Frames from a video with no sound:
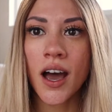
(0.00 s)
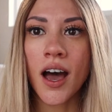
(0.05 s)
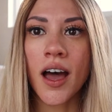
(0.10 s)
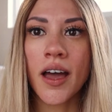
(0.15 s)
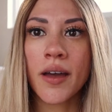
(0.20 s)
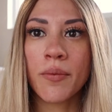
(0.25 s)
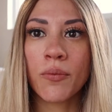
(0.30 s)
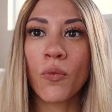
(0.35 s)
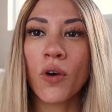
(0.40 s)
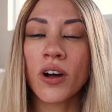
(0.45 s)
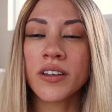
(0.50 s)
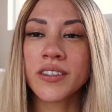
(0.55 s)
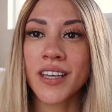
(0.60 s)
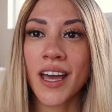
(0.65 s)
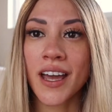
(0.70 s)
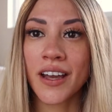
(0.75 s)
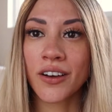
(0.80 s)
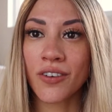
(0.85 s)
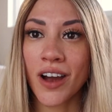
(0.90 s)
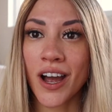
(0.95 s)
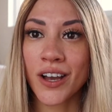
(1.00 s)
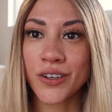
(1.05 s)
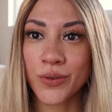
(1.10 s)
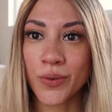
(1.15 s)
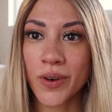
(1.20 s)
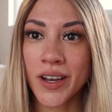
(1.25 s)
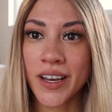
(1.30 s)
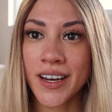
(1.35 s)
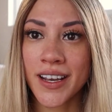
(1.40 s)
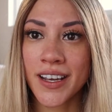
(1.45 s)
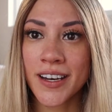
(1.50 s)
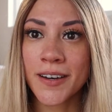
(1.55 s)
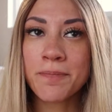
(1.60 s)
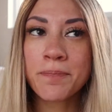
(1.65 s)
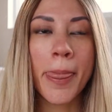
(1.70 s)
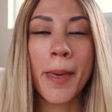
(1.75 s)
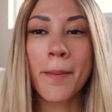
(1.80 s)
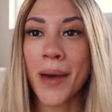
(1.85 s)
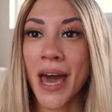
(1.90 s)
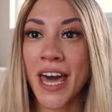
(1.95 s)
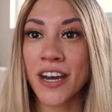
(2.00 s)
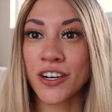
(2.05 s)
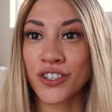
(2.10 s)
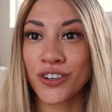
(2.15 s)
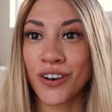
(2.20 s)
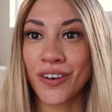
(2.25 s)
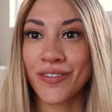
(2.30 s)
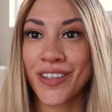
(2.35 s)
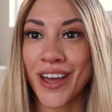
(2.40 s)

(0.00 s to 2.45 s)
And once I graduated, the manager of